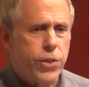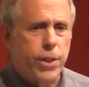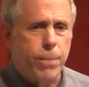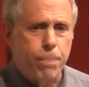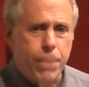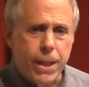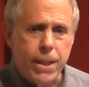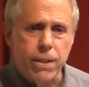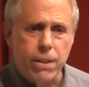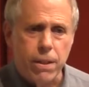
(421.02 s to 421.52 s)

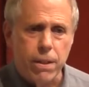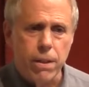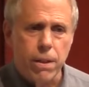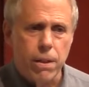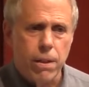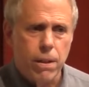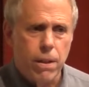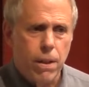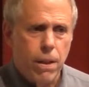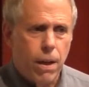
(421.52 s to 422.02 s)
depicted
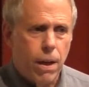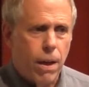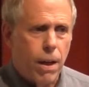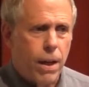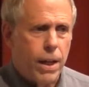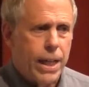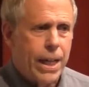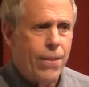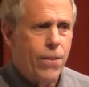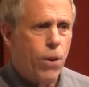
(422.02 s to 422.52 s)

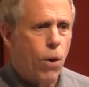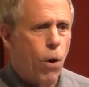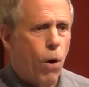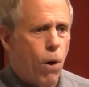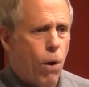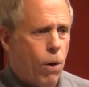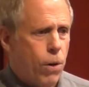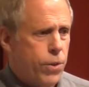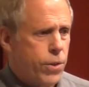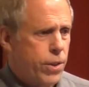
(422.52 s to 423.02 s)
in the
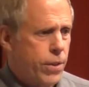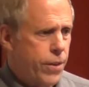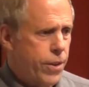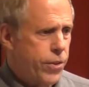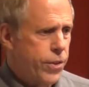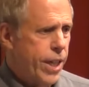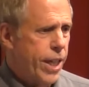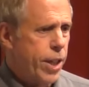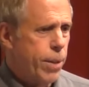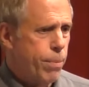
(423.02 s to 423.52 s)
halls of the
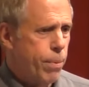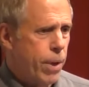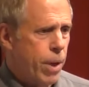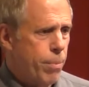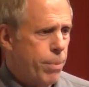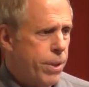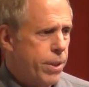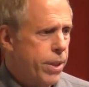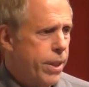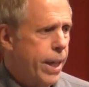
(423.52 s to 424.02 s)
State
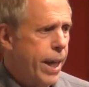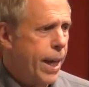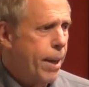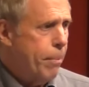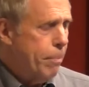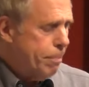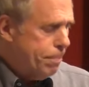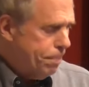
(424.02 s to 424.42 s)
Department today.